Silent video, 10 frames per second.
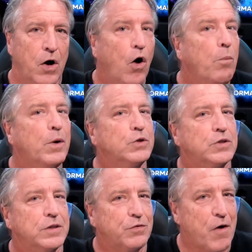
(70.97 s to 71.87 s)

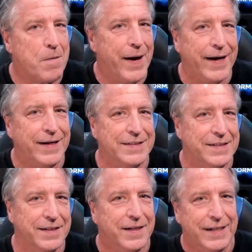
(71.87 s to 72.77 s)
almost as far back as
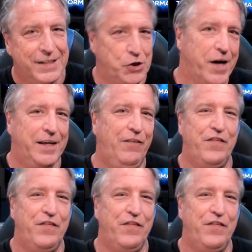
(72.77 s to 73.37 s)
the Johnny